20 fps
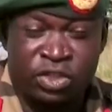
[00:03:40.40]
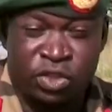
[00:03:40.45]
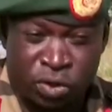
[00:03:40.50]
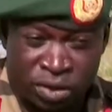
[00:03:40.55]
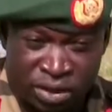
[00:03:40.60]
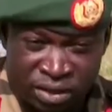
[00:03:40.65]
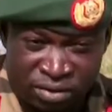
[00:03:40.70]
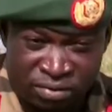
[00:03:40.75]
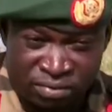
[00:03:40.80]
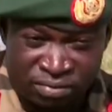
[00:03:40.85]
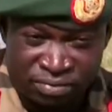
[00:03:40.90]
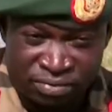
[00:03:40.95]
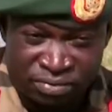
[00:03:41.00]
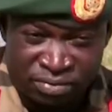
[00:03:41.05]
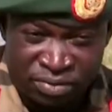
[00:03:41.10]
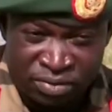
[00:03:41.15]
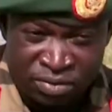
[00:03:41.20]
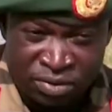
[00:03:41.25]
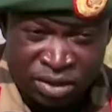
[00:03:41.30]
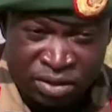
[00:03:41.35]
was shot.
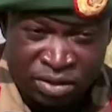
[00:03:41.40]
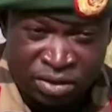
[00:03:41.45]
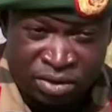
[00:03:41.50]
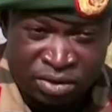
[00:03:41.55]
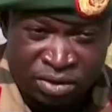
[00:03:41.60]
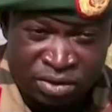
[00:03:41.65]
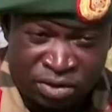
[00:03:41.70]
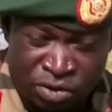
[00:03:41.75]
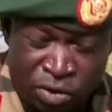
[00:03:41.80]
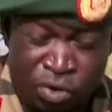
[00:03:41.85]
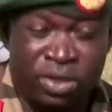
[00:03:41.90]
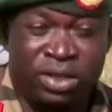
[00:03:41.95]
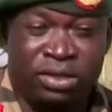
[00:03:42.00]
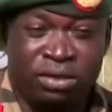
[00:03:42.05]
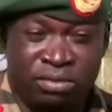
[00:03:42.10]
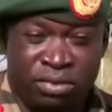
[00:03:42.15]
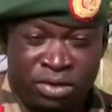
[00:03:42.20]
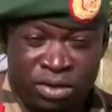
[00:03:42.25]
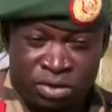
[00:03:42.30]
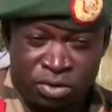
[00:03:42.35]
So
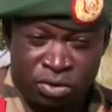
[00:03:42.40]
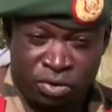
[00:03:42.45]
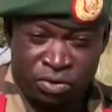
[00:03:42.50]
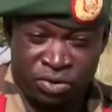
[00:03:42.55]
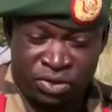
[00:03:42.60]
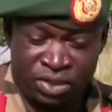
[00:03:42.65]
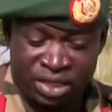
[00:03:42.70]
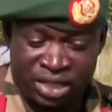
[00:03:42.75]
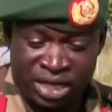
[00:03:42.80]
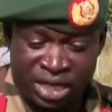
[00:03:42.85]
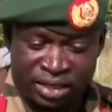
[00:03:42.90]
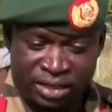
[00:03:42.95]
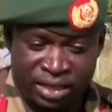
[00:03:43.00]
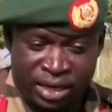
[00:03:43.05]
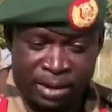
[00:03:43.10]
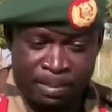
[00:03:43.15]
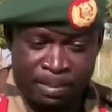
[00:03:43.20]
you could see that